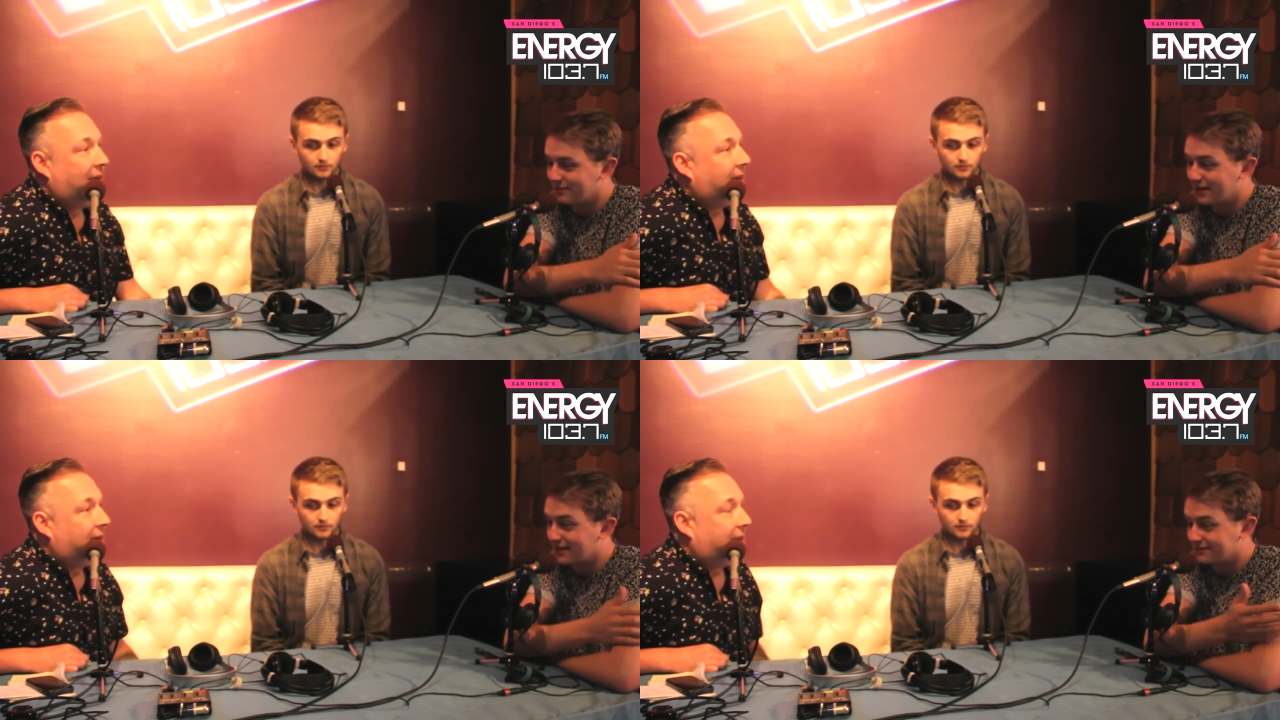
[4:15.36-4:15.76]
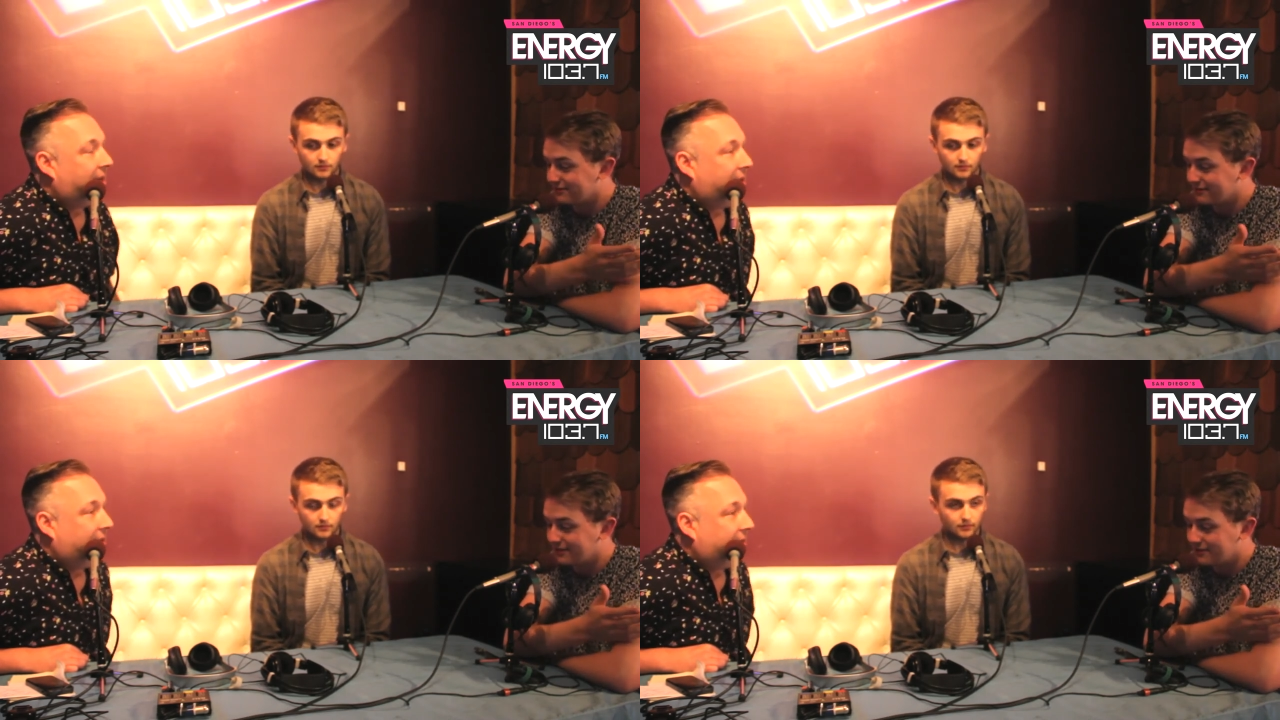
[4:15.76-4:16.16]
Speaker 1: but
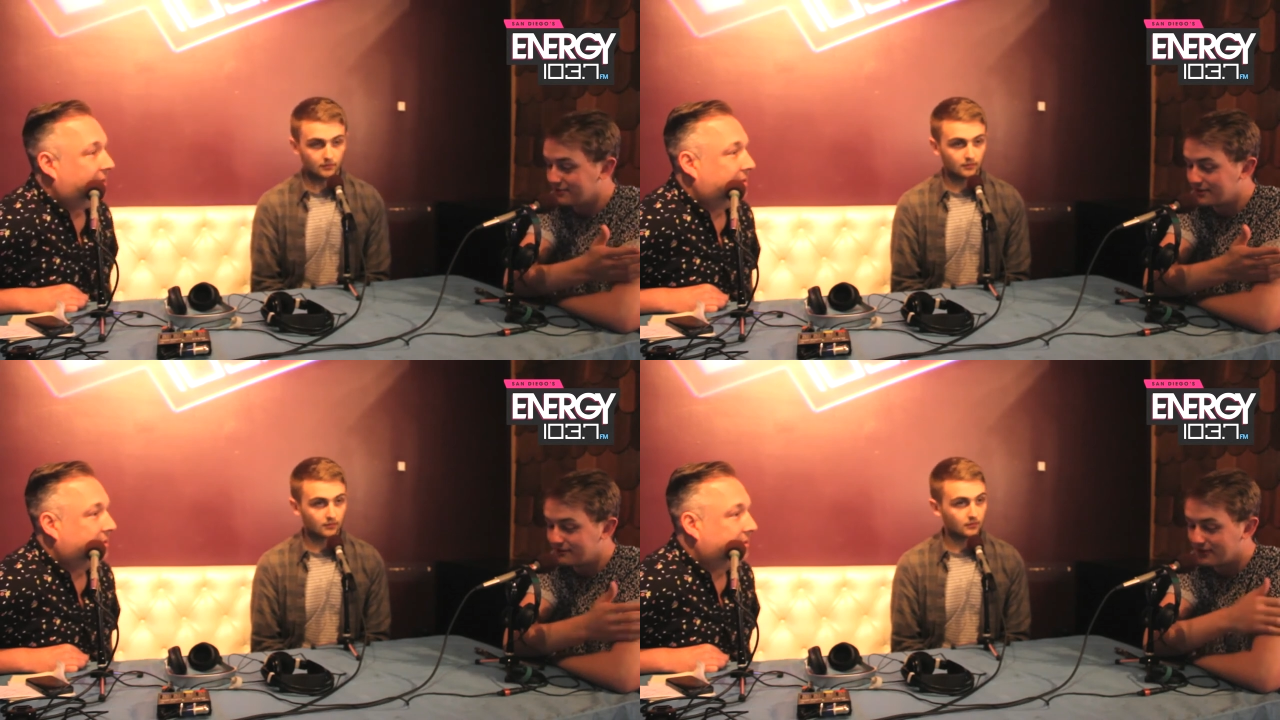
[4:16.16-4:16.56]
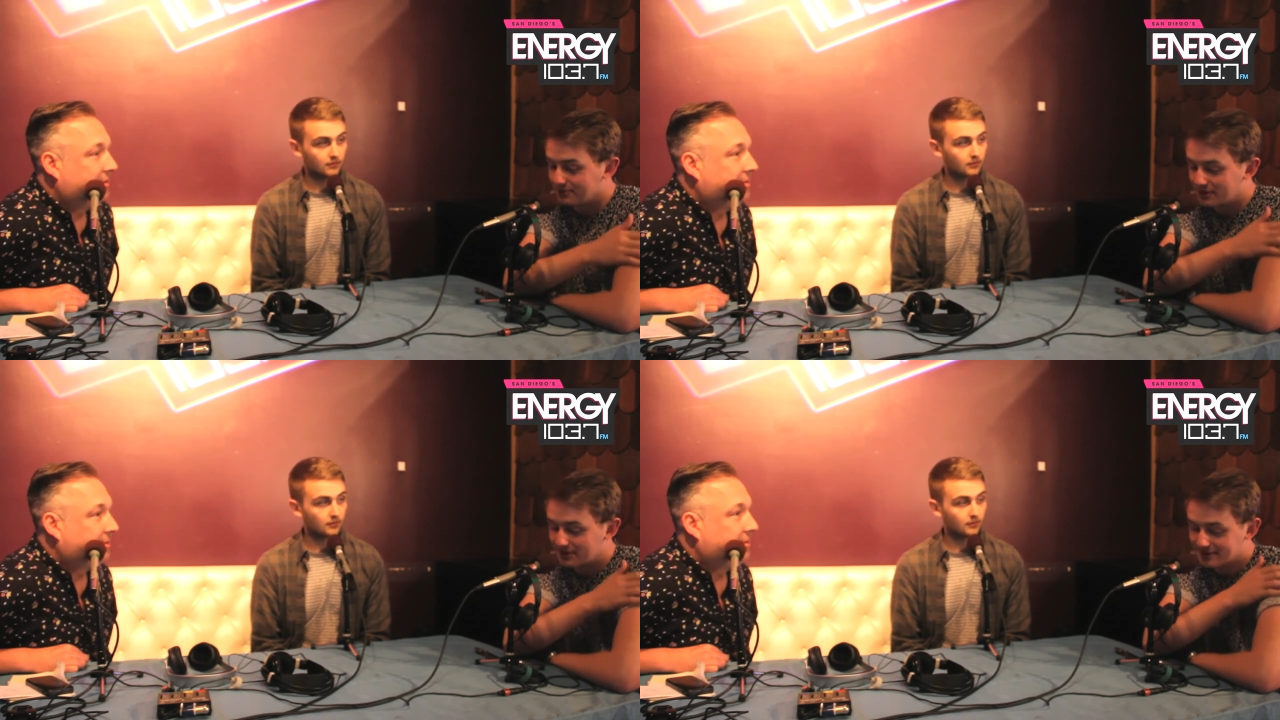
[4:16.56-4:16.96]
that's, you know, really
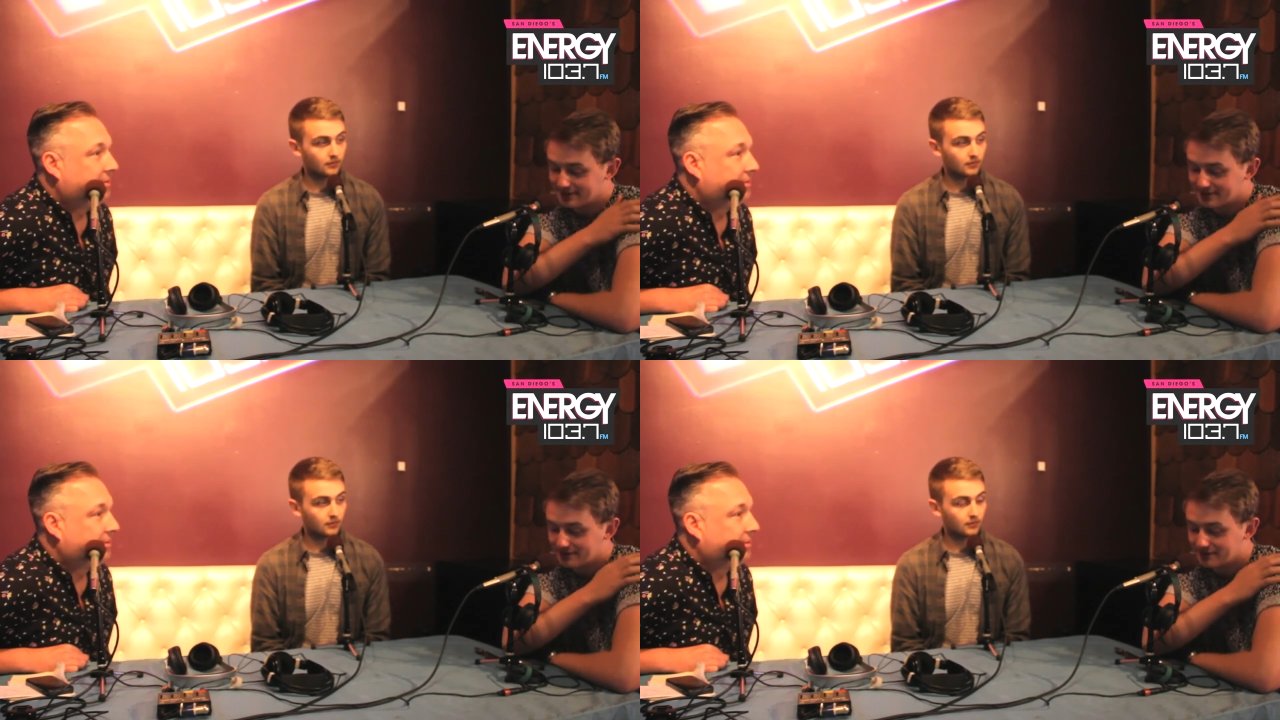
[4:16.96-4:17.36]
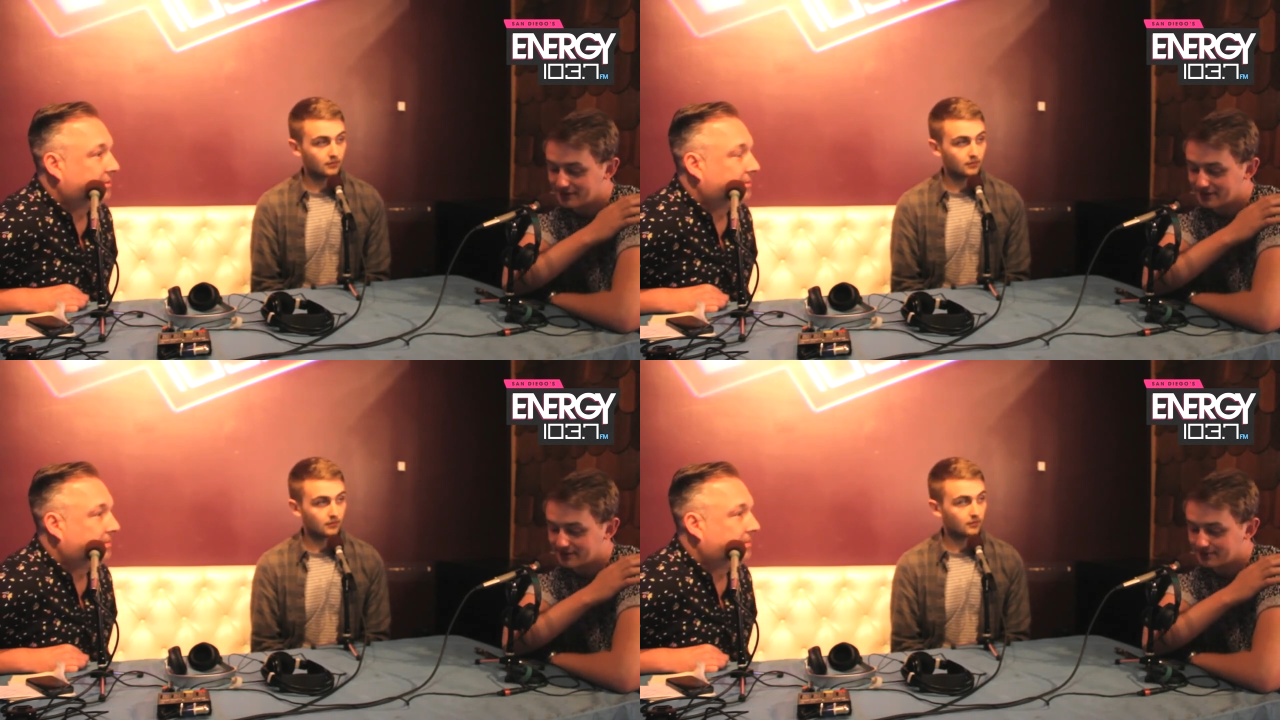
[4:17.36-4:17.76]
fun as well, because it's
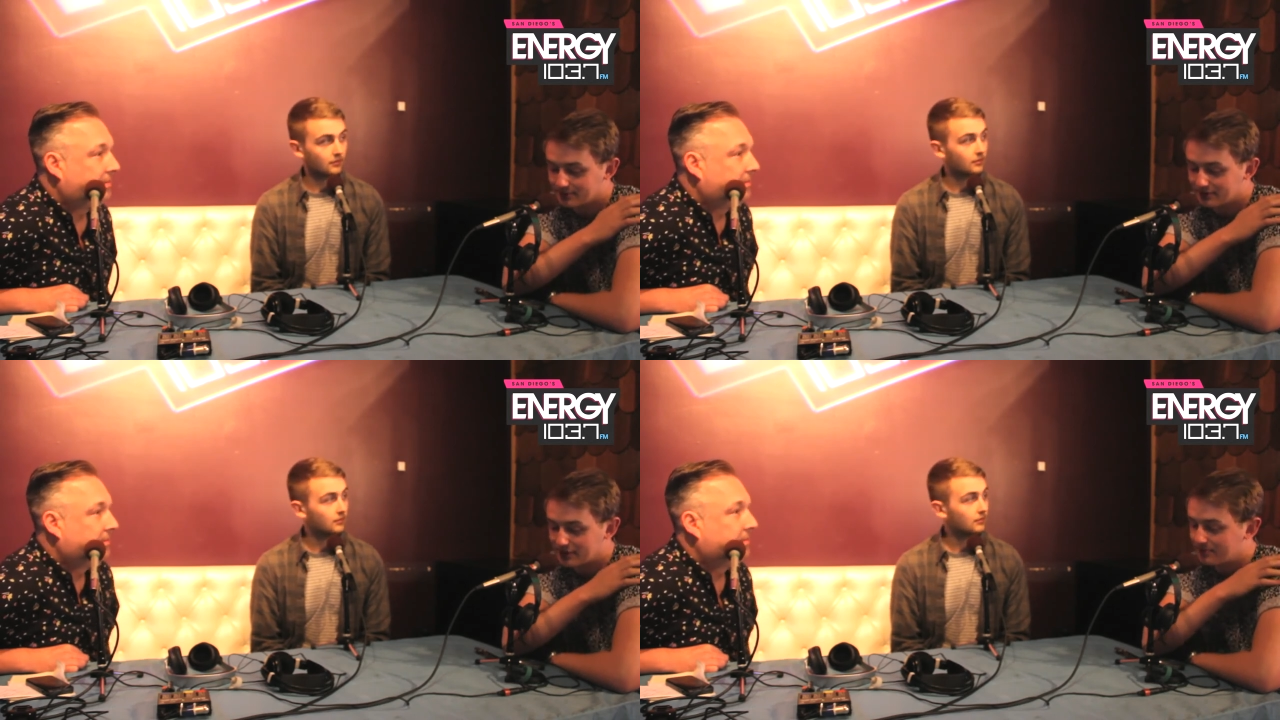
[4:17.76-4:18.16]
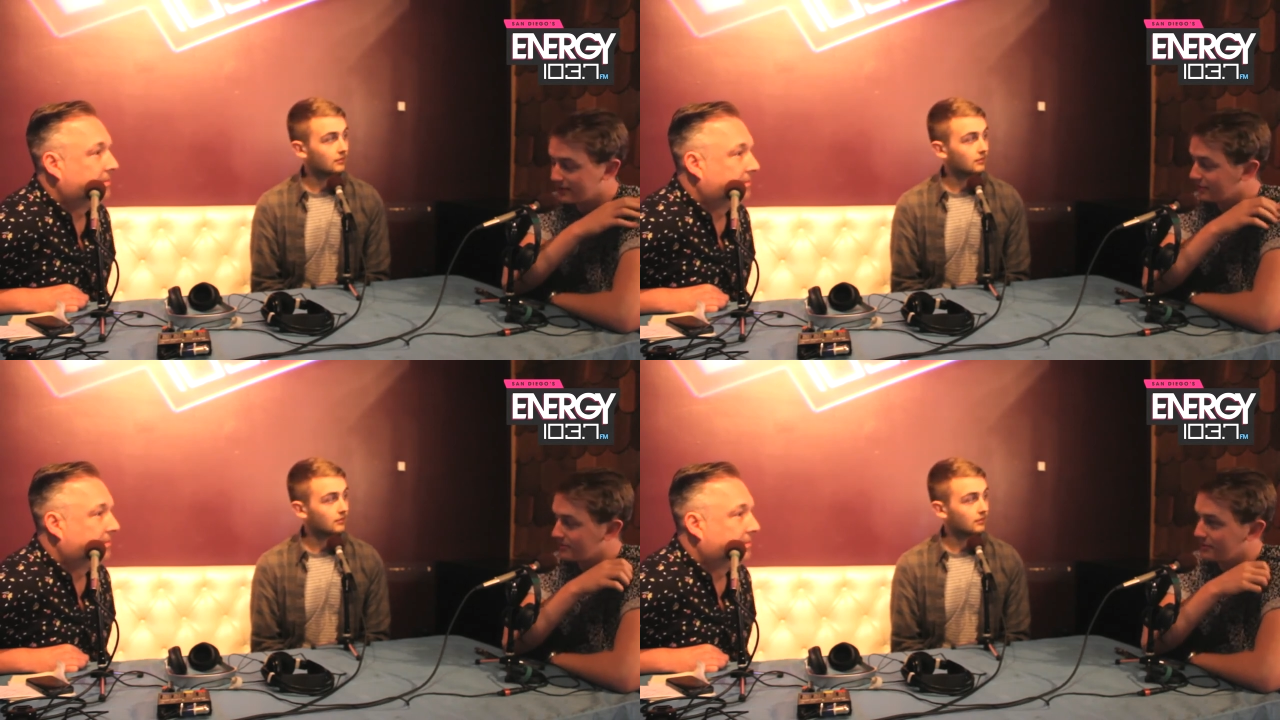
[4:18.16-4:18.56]
something that we've
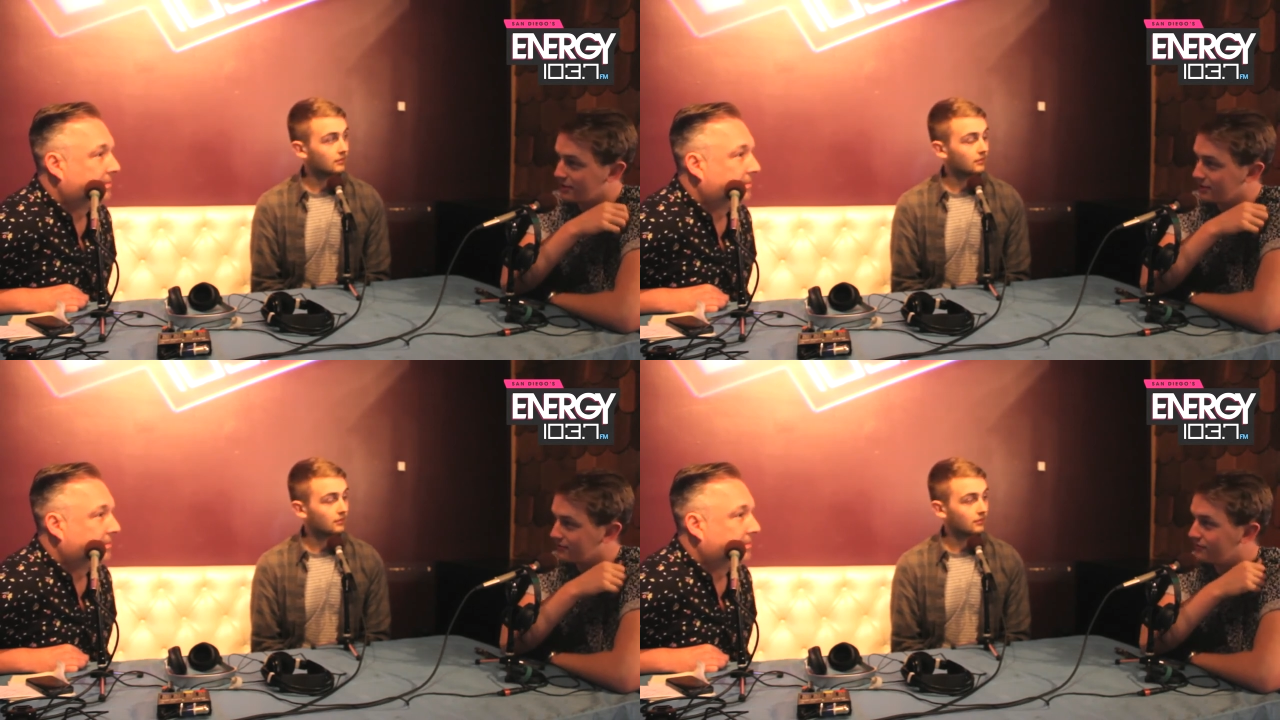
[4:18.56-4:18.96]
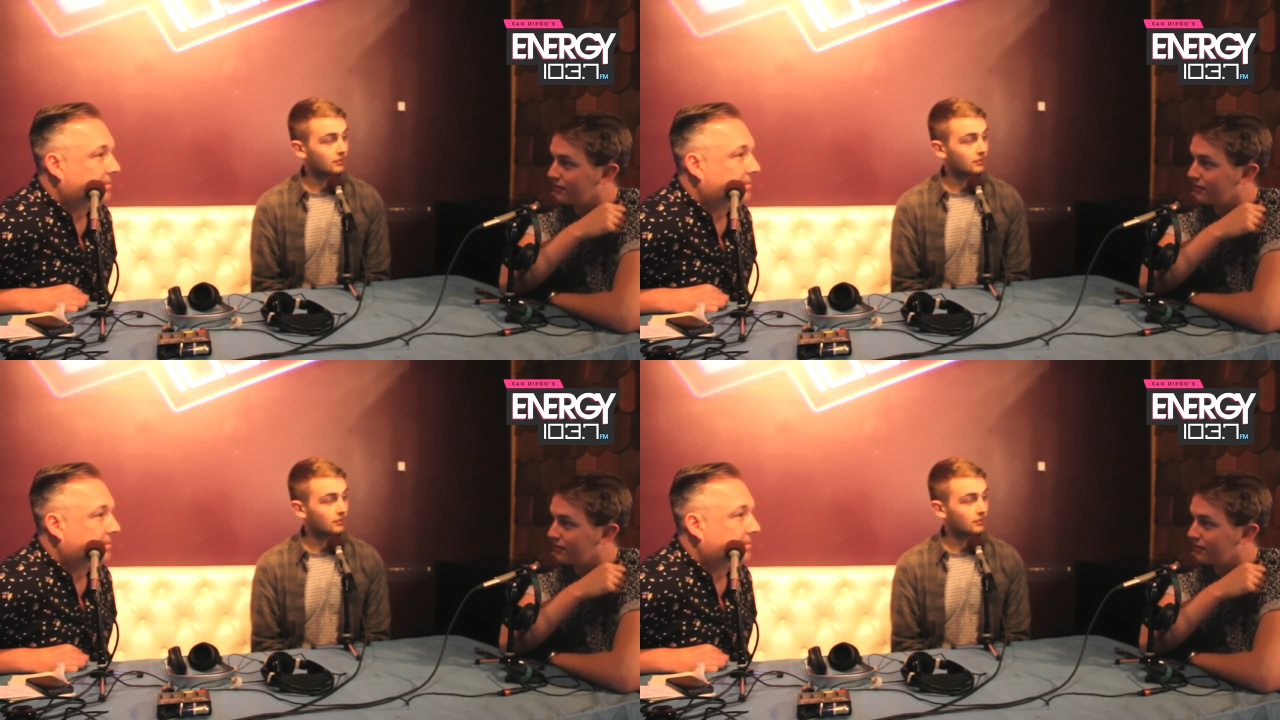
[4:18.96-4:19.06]
only picked up in the last